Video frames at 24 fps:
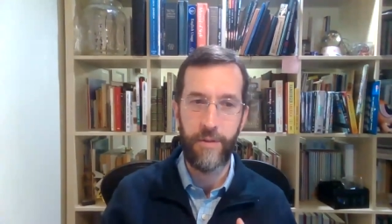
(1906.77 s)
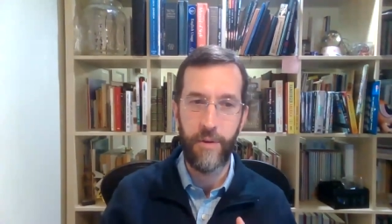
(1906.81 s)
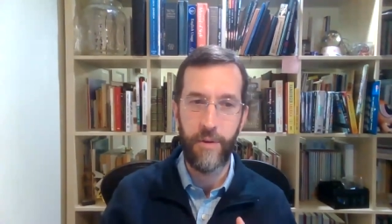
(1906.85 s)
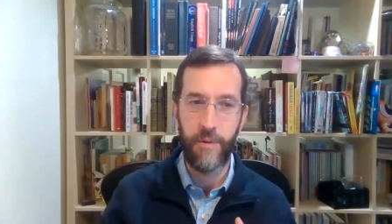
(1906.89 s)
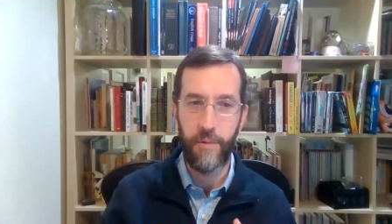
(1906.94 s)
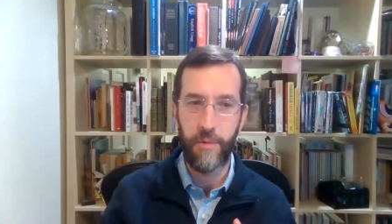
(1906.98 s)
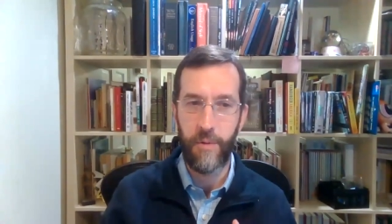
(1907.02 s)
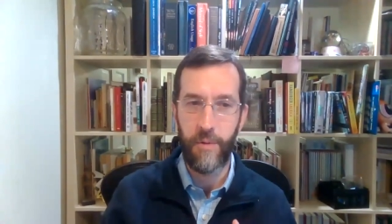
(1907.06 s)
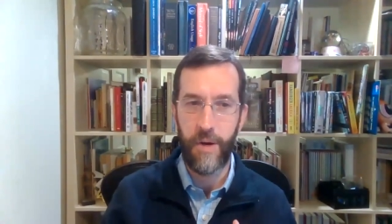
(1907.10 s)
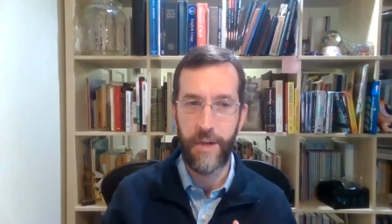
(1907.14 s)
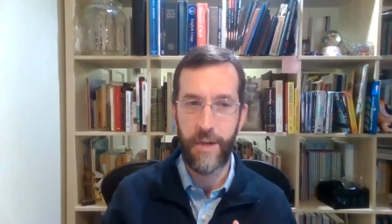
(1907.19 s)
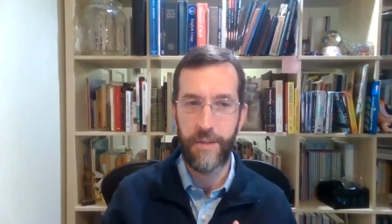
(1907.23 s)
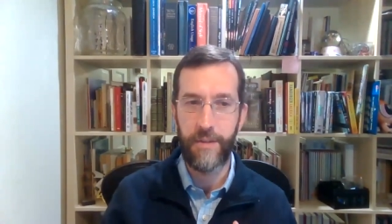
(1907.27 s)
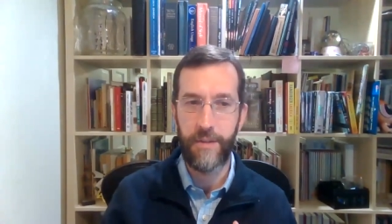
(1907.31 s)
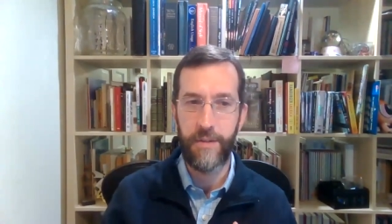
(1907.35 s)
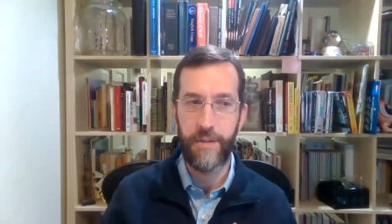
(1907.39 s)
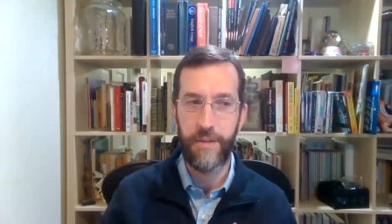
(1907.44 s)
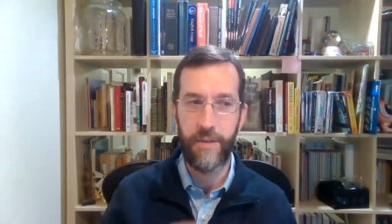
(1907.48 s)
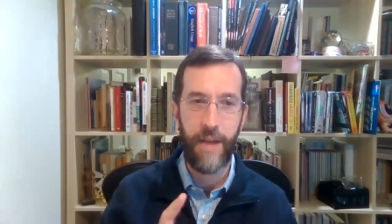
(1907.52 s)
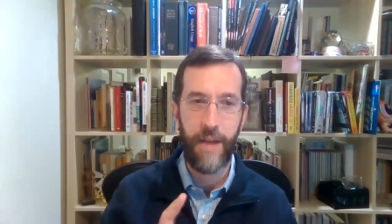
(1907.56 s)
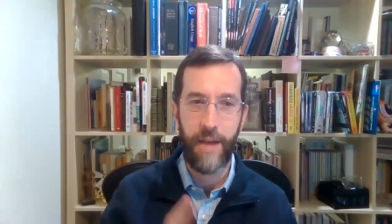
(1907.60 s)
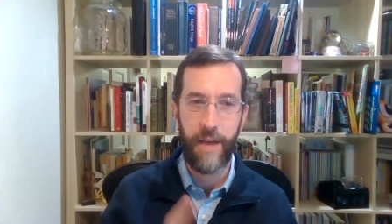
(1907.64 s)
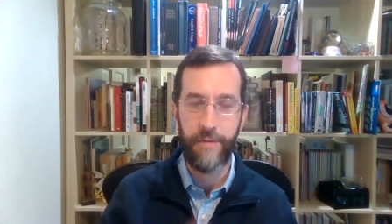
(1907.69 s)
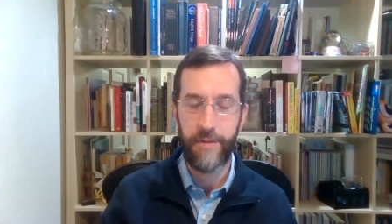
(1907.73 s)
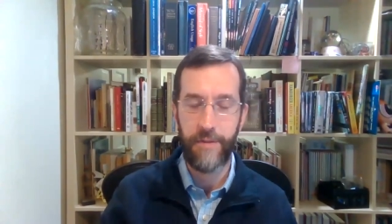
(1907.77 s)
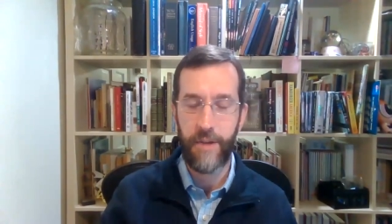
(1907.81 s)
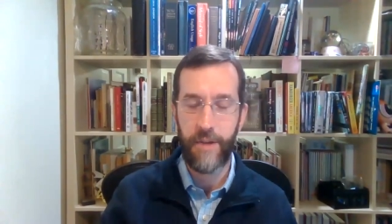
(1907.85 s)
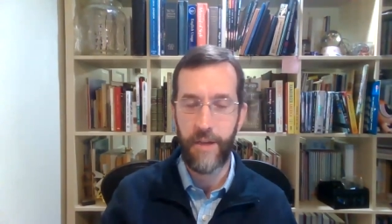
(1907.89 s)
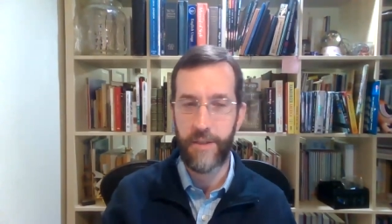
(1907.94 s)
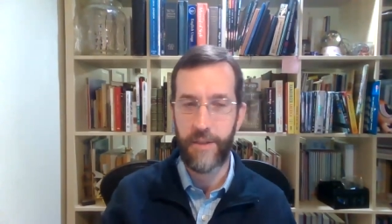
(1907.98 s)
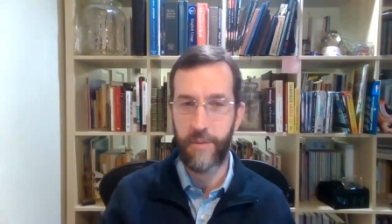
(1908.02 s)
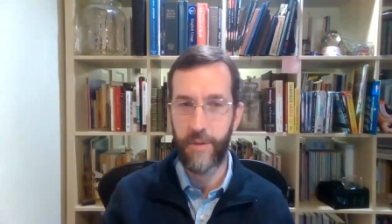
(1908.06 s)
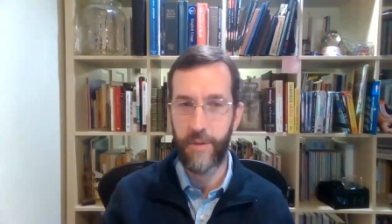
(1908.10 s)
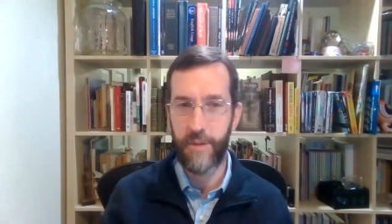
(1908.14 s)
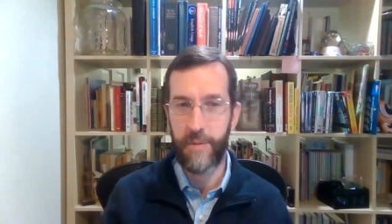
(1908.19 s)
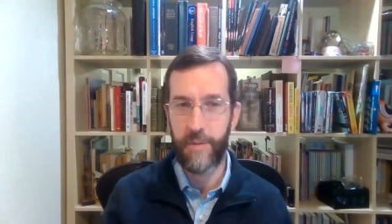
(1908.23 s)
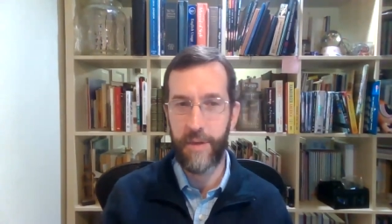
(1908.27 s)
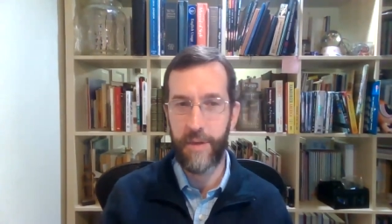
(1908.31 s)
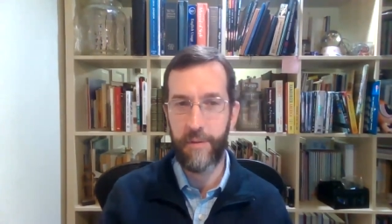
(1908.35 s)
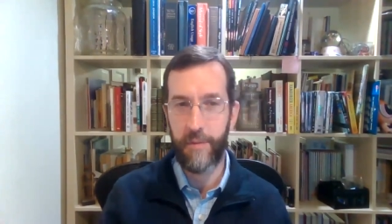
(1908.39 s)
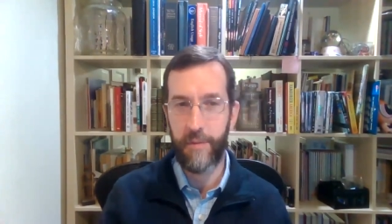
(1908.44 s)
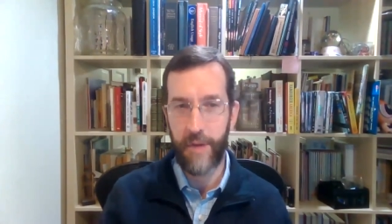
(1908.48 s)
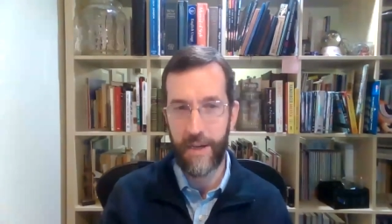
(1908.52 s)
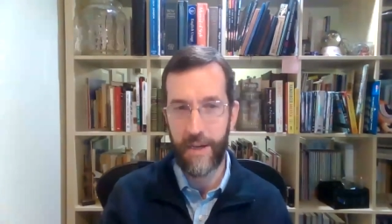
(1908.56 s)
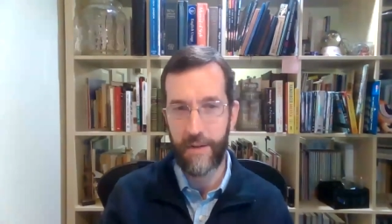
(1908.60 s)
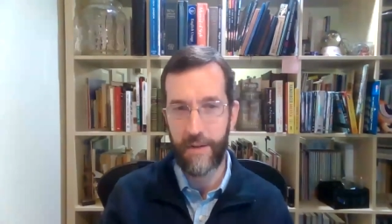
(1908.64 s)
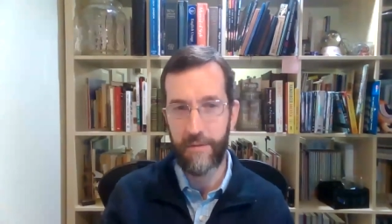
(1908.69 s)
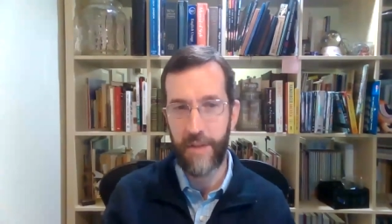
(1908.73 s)
don't want to have customers be
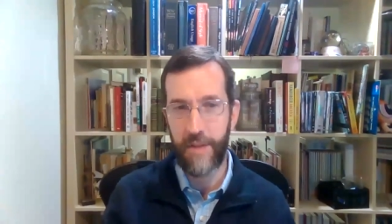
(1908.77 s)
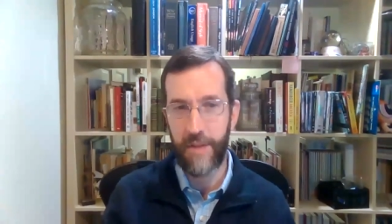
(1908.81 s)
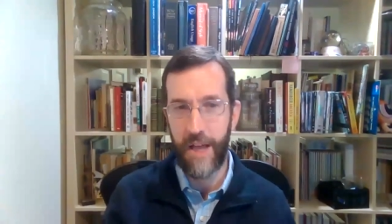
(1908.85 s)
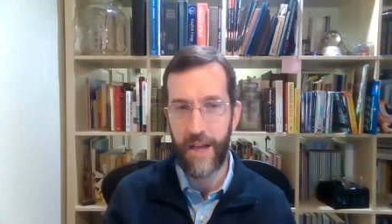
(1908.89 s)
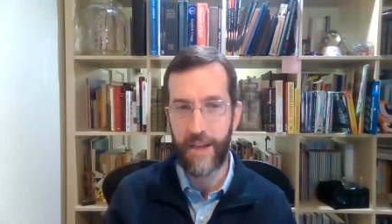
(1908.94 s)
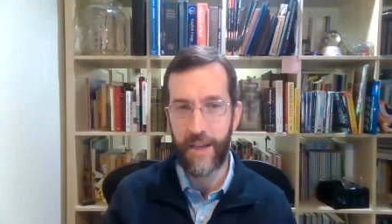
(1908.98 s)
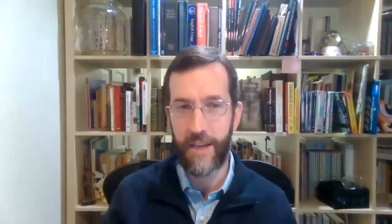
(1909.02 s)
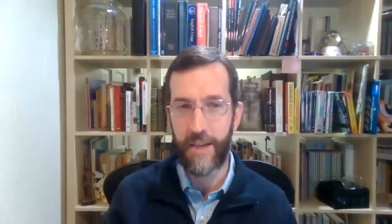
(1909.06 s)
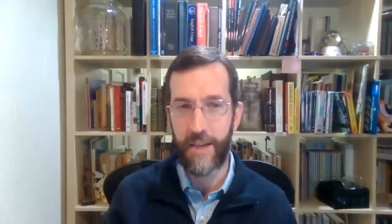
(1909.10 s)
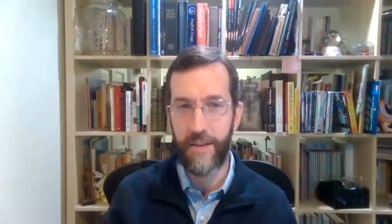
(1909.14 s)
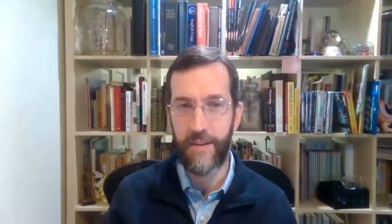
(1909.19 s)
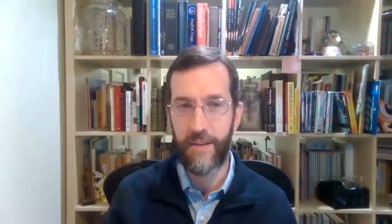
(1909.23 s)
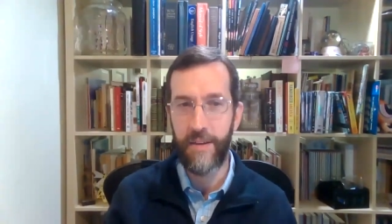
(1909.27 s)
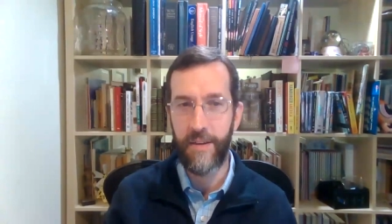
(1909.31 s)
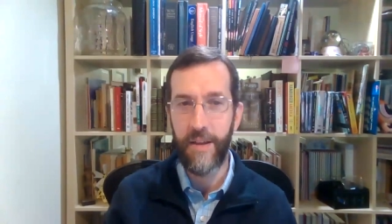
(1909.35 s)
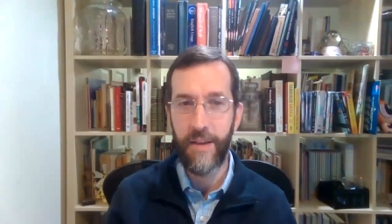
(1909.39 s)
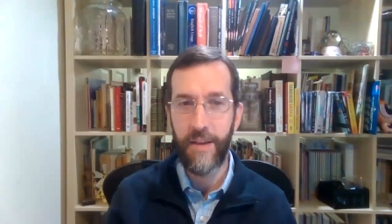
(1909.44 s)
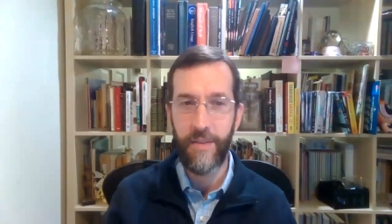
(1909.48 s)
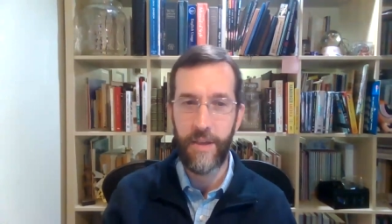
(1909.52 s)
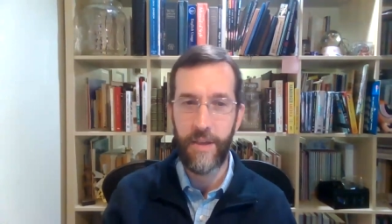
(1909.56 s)
afraid of lock-in.